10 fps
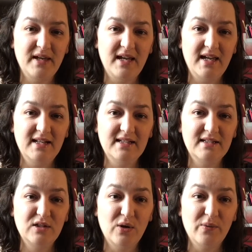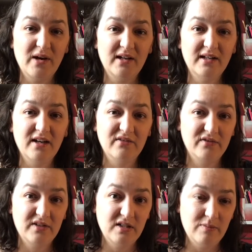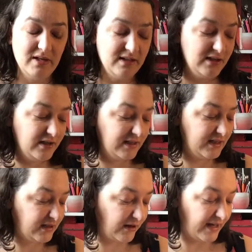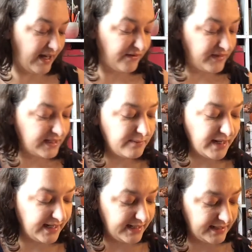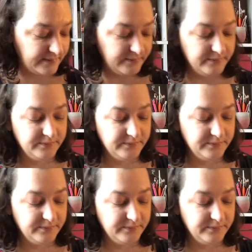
heel, toe and cuff to put into it. Now I have these minis